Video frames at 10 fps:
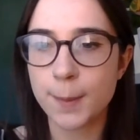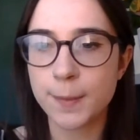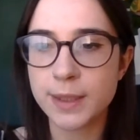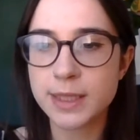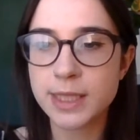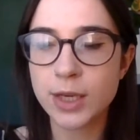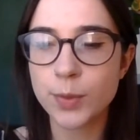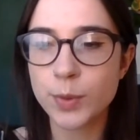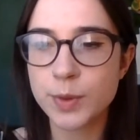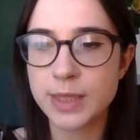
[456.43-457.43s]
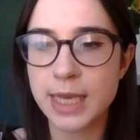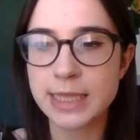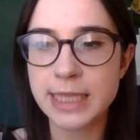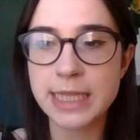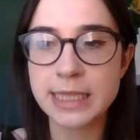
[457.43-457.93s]
Sia Wu
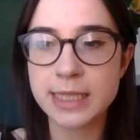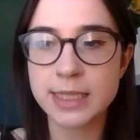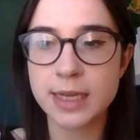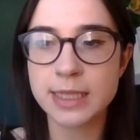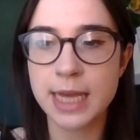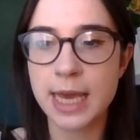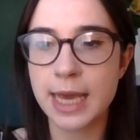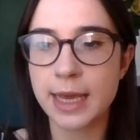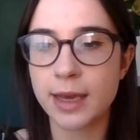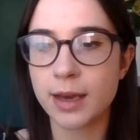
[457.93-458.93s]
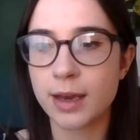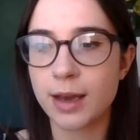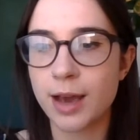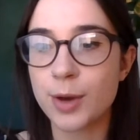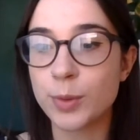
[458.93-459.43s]
says, Easter Sunday,
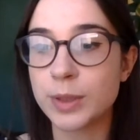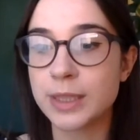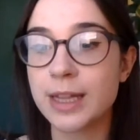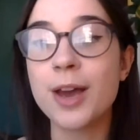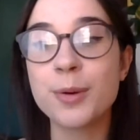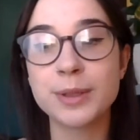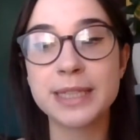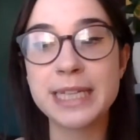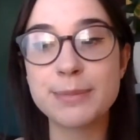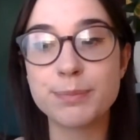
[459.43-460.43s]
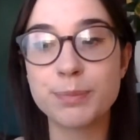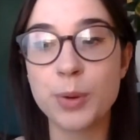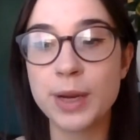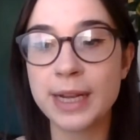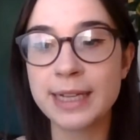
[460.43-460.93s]
I will need
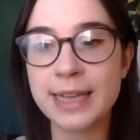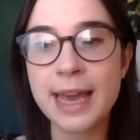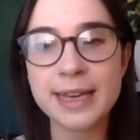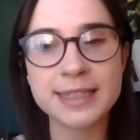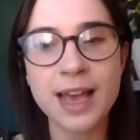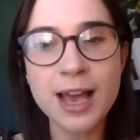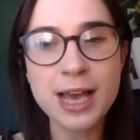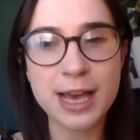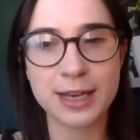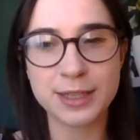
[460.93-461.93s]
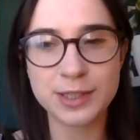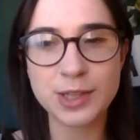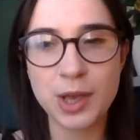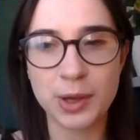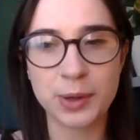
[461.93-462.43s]
boiling eggs.
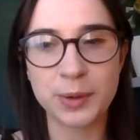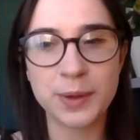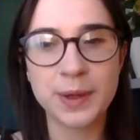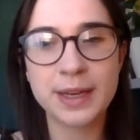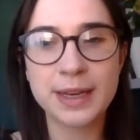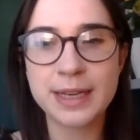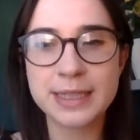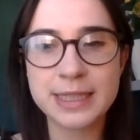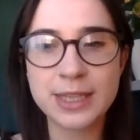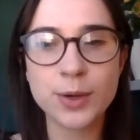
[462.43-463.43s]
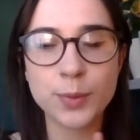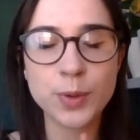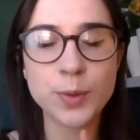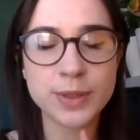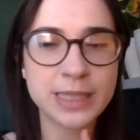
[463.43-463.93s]
So Sia
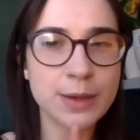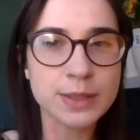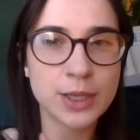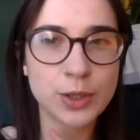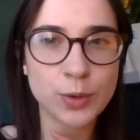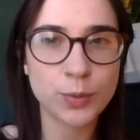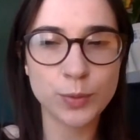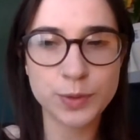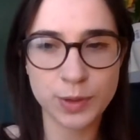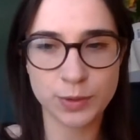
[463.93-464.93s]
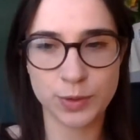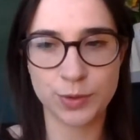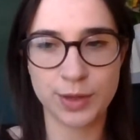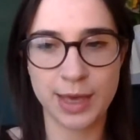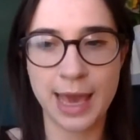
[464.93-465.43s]
Wu, it sounds like you also
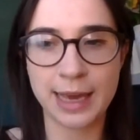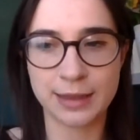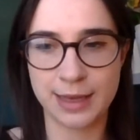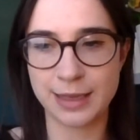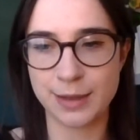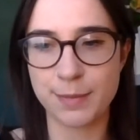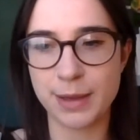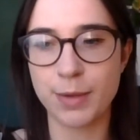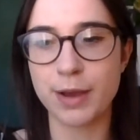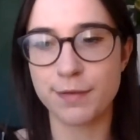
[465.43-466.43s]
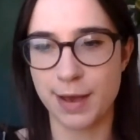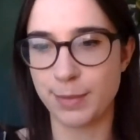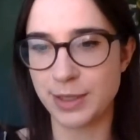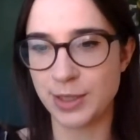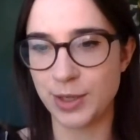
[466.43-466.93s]
do the egg thing that me and my
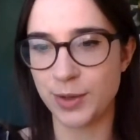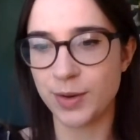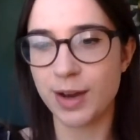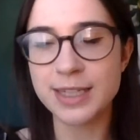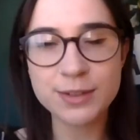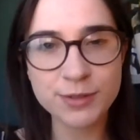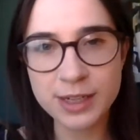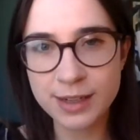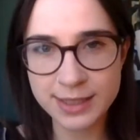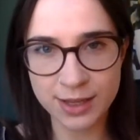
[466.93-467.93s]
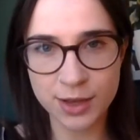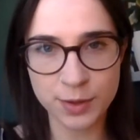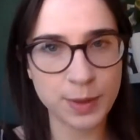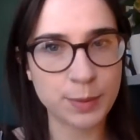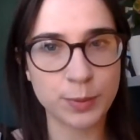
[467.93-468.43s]
family do. I didn't realise that
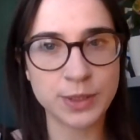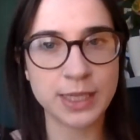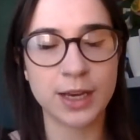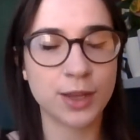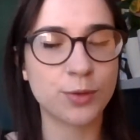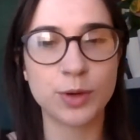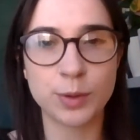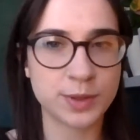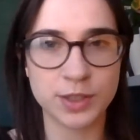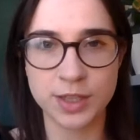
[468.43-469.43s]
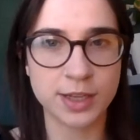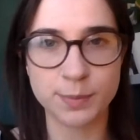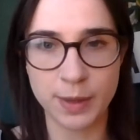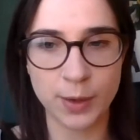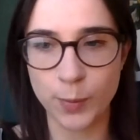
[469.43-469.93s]
other people did it. I thought it was just us
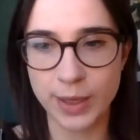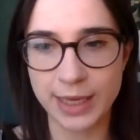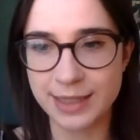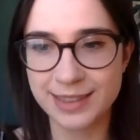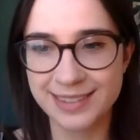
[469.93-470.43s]
being weird.